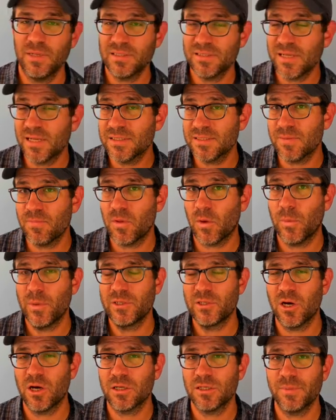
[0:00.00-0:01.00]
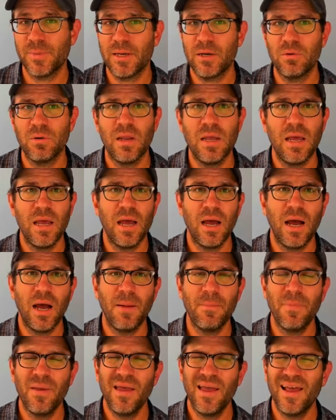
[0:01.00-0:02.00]
That's not something we talked about,
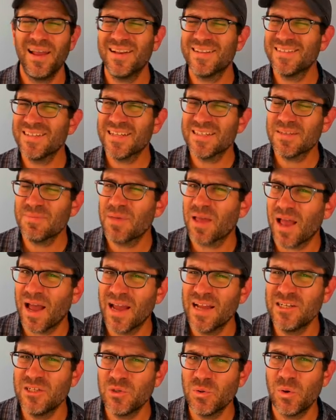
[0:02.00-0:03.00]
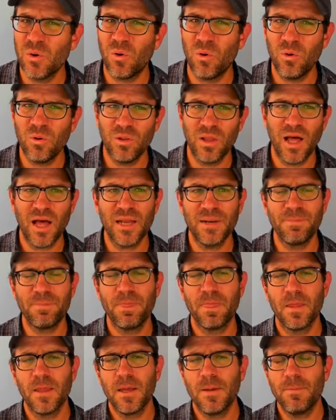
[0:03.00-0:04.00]
um, and it's not something I do a whole lot,
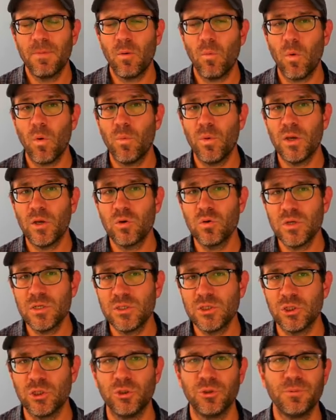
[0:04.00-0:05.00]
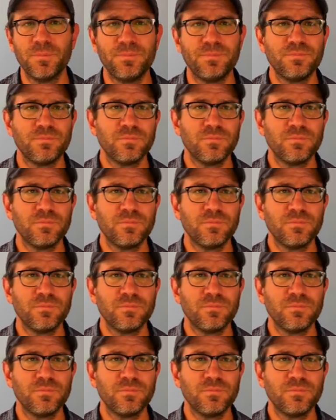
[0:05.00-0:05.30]
but what we could do